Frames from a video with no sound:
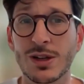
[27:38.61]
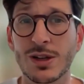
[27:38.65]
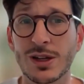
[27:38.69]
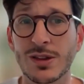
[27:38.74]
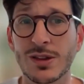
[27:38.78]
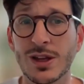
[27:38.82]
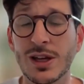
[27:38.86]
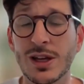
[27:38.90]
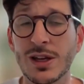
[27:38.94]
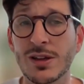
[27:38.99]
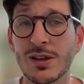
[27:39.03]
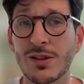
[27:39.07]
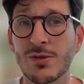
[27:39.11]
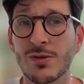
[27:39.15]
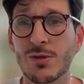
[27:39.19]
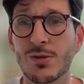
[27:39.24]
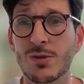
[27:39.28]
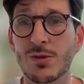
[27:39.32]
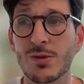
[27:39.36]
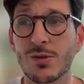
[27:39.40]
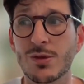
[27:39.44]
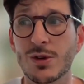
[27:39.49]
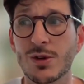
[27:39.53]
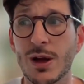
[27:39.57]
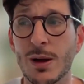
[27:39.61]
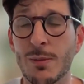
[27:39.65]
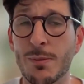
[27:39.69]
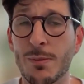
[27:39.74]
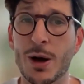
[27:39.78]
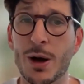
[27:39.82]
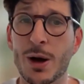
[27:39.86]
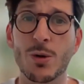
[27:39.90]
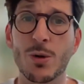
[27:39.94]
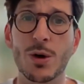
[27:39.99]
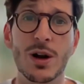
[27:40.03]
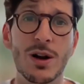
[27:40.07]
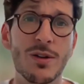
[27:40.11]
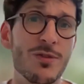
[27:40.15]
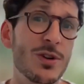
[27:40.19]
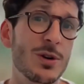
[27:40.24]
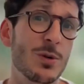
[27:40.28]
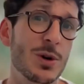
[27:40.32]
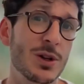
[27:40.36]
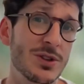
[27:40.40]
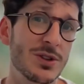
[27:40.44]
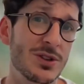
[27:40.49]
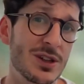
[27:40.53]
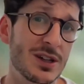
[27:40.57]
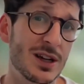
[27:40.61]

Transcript: Like, they empower everyone